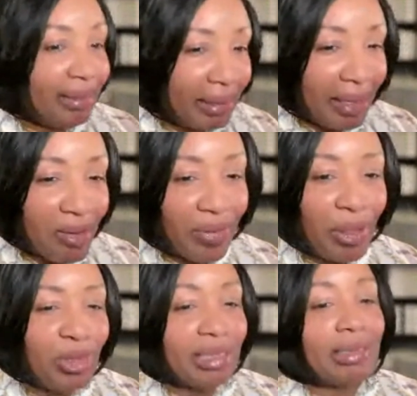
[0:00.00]
give
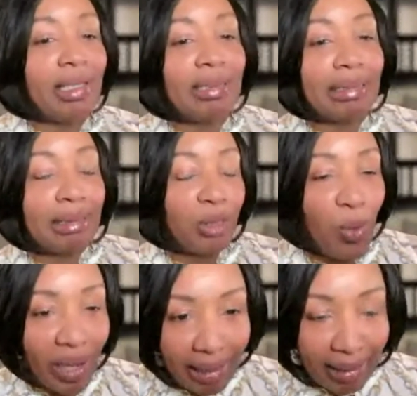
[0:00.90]
you just a
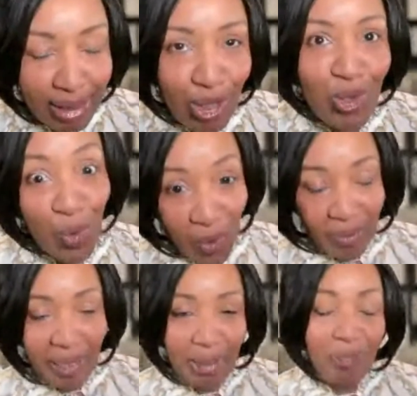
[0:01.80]
quick
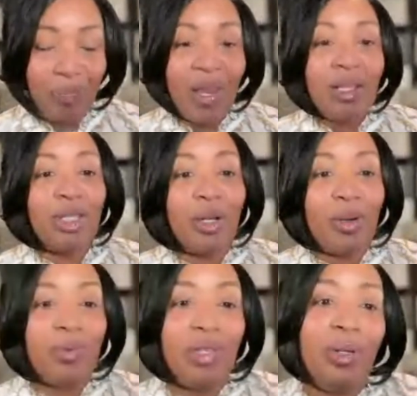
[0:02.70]
story
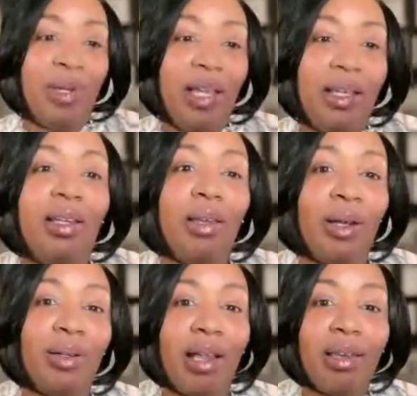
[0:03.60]
so you can
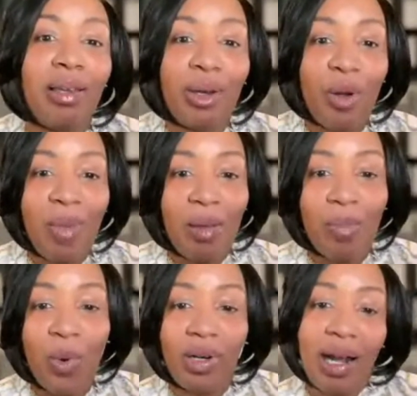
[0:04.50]
learn a little bit
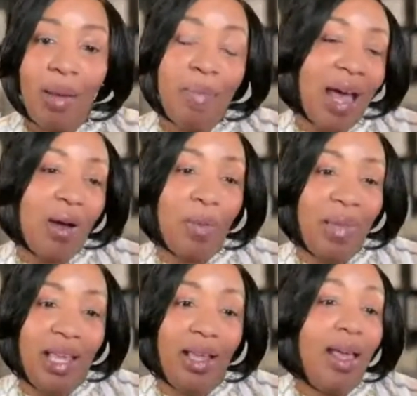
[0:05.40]
more about
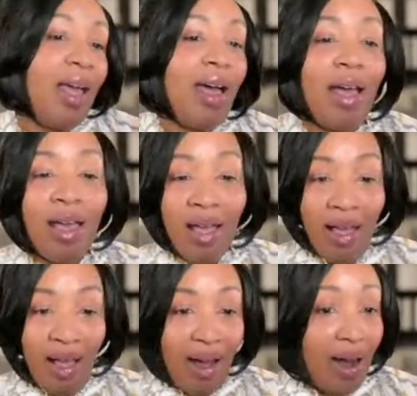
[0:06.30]
me.
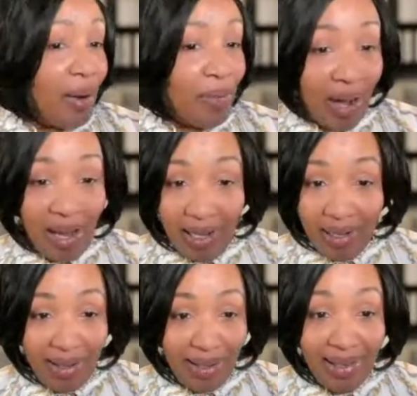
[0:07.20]
All right,
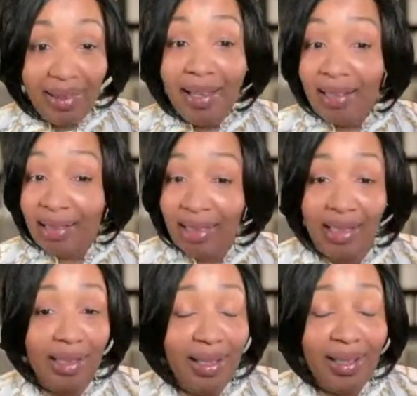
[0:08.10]
listen,
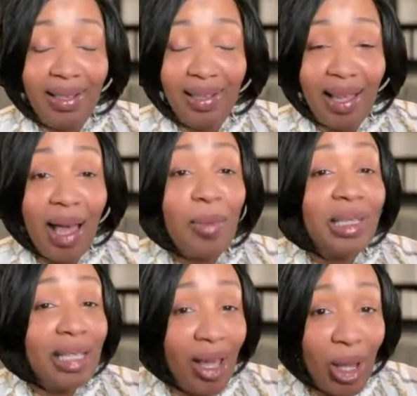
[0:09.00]
I'm going
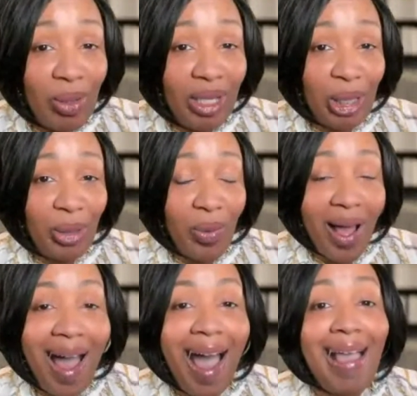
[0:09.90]
to tell you,
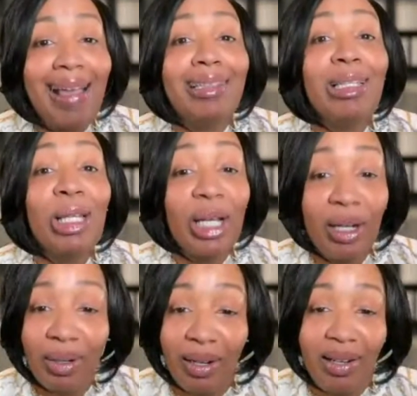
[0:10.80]
I
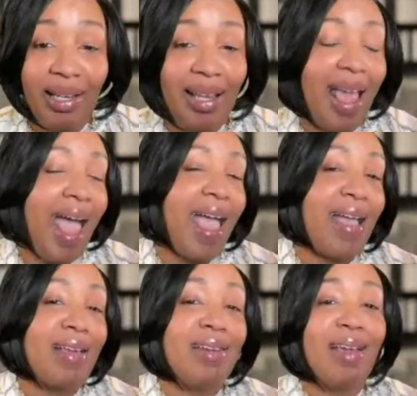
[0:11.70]
literally
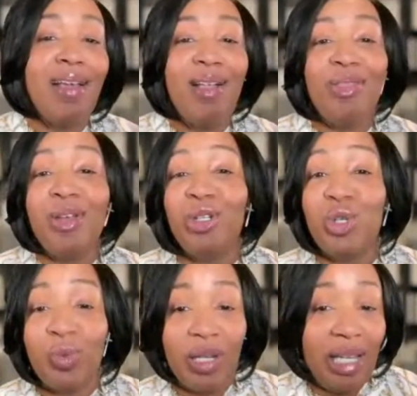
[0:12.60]
had the
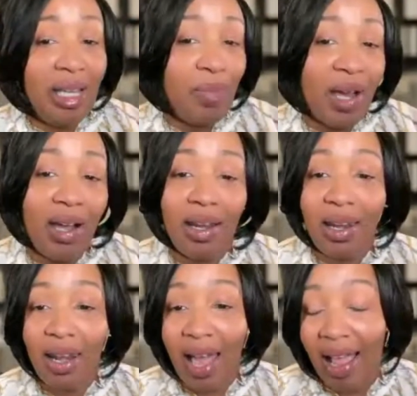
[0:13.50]
dream
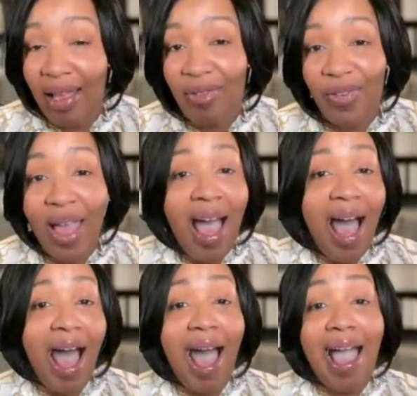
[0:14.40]
life.
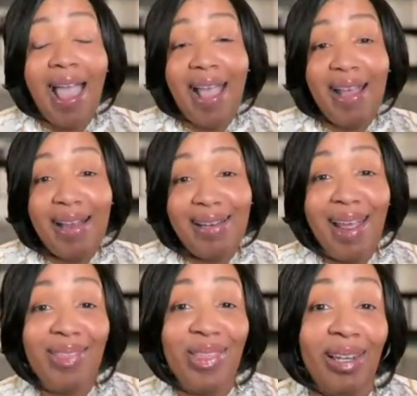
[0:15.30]
I had
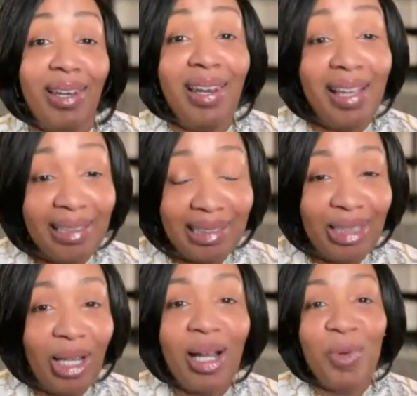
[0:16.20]
the list.
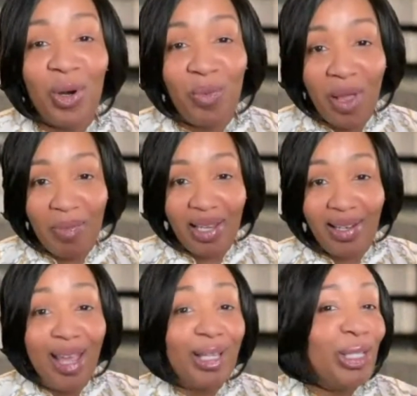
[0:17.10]
Come on, women,
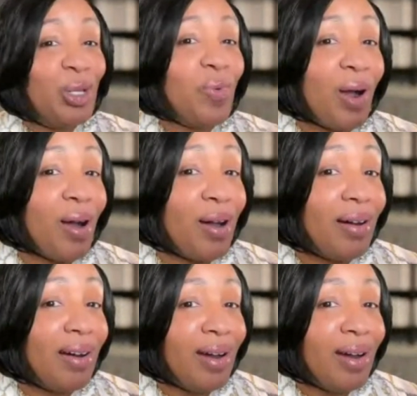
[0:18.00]
you all.